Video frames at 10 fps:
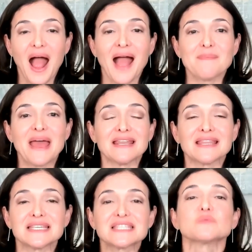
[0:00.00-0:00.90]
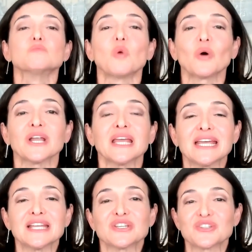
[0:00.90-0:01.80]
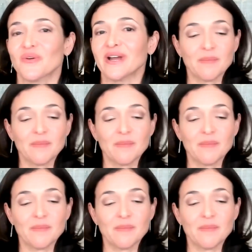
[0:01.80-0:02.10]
I met this morning in Detroit.